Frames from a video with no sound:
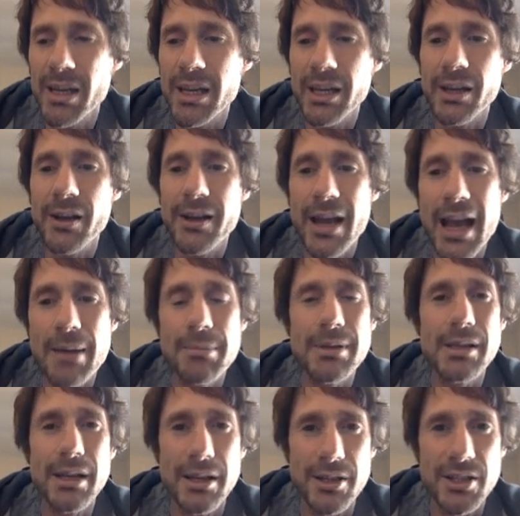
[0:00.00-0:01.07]
make an
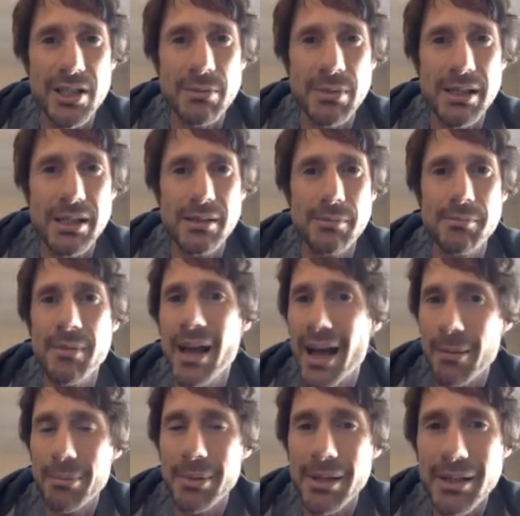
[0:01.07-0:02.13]
unhappy customer
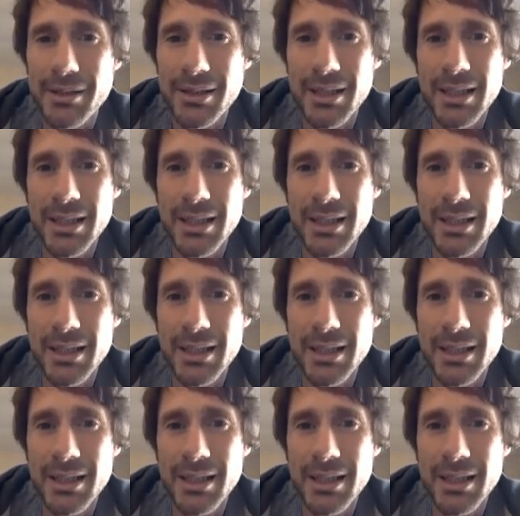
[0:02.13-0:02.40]
happy.